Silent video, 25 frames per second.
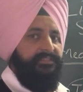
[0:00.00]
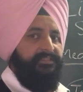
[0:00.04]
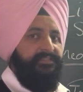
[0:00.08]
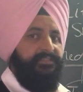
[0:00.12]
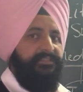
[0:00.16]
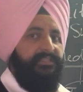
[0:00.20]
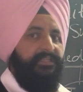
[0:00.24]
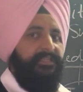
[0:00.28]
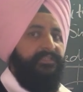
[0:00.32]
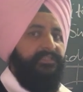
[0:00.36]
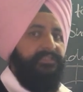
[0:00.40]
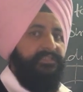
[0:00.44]

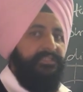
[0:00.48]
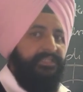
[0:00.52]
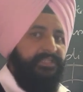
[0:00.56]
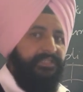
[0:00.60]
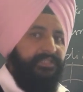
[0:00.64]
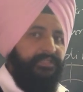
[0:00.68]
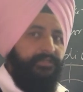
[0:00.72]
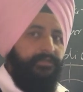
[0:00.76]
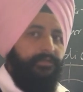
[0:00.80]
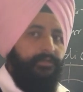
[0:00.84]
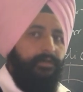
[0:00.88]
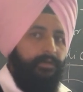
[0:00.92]
is the
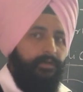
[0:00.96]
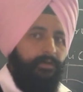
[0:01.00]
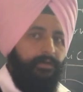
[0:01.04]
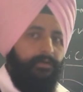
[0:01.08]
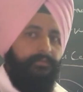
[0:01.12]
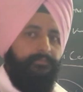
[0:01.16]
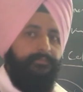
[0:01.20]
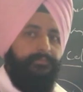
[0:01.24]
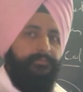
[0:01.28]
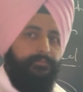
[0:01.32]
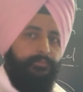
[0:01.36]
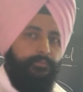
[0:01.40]
need
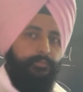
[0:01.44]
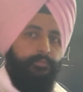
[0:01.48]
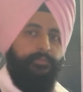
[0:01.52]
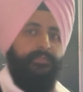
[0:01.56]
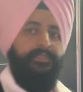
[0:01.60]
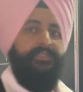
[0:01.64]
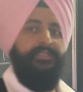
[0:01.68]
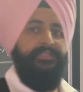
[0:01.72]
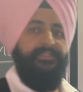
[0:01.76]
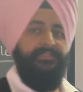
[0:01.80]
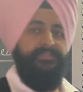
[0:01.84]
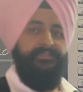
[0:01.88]
of
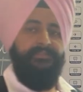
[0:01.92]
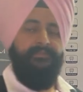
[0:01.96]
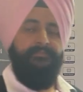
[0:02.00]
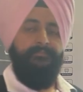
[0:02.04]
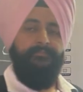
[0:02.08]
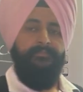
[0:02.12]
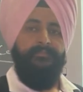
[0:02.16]
today's,